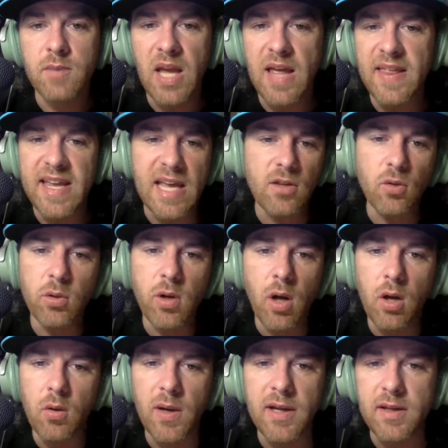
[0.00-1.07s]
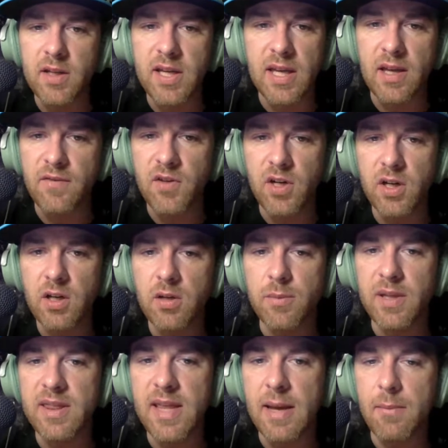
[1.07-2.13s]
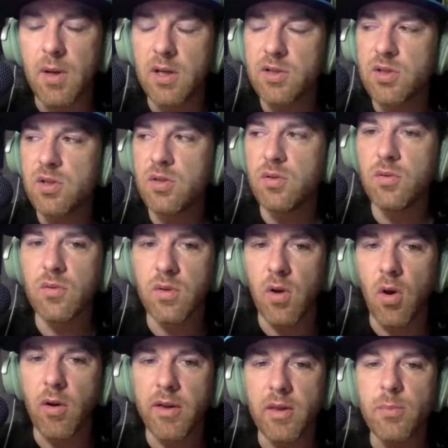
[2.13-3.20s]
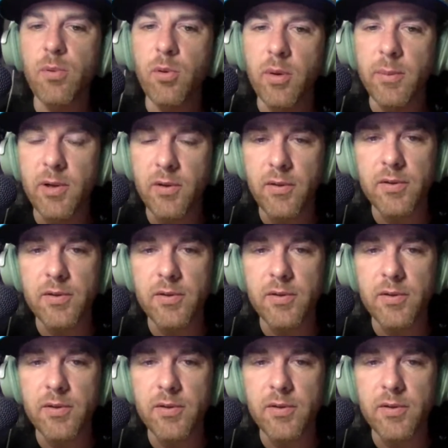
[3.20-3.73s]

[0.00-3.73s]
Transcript: Yeah, they can't do it all, right? If you're going to commit that much to guarding the perimeter,